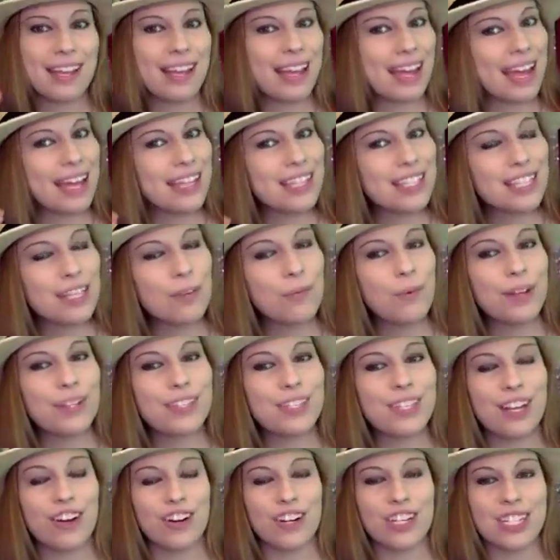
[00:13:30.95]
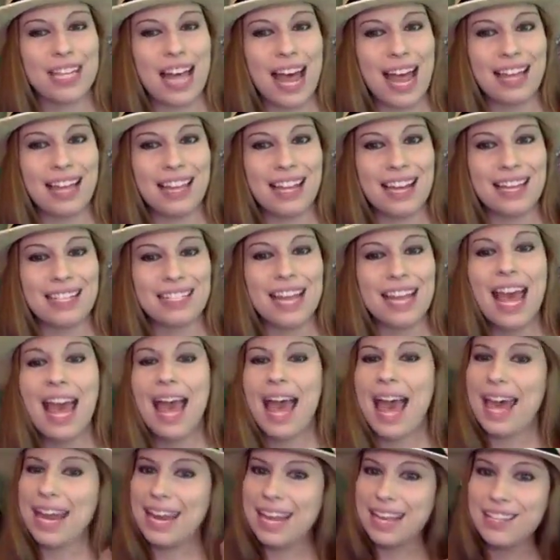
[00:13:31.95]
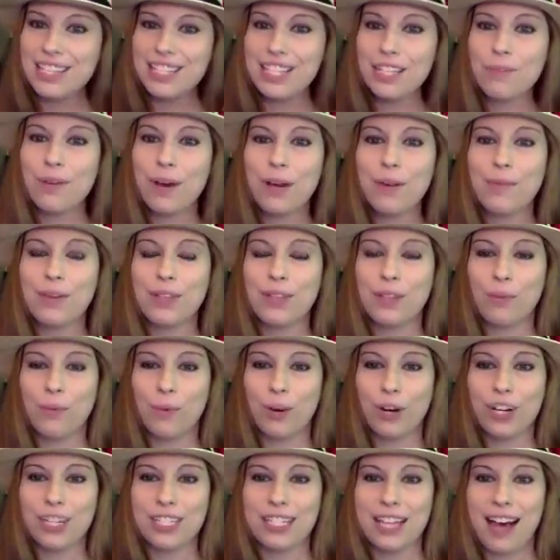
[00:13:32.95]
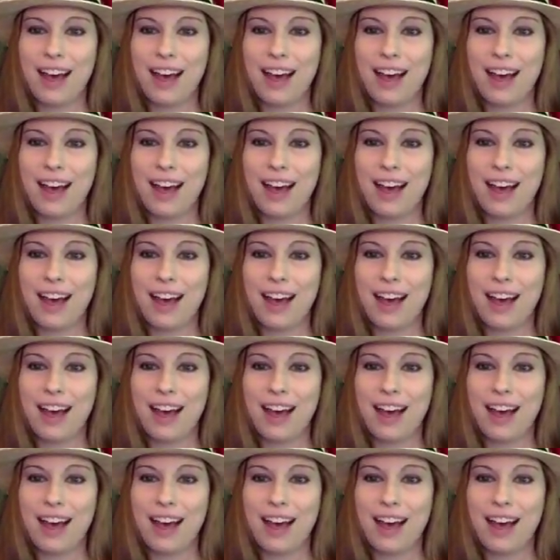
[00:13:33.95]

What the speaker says: It's the ones that are stylized, and it's the one with the words